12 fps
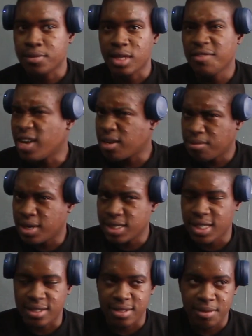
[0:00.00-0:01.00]
If that makes
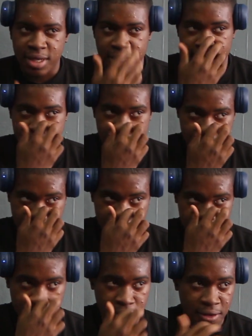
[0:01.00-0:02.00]
sense, because,
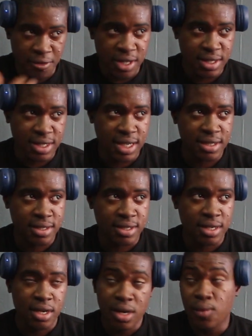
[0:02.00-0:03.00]
for instance,
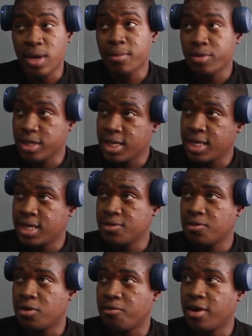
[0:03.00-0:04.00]
when I'm going to hit this
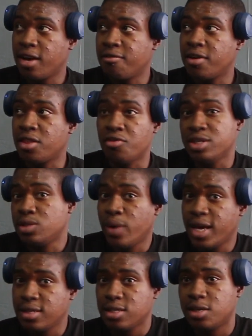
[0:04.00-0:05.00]
4 or 5, the reason
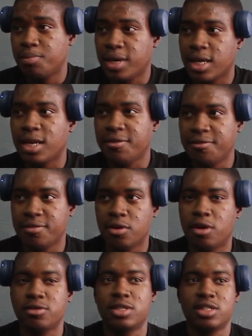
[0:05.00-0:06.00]
why it's such a big lift
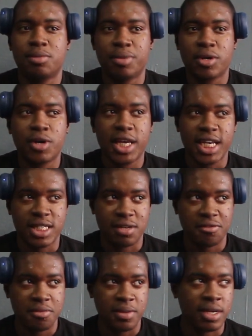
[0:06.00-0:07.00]
or such a big
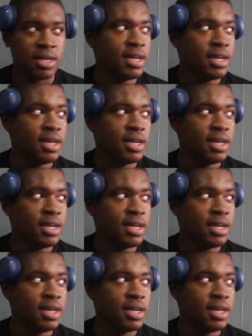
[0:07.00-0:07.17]
occasion for me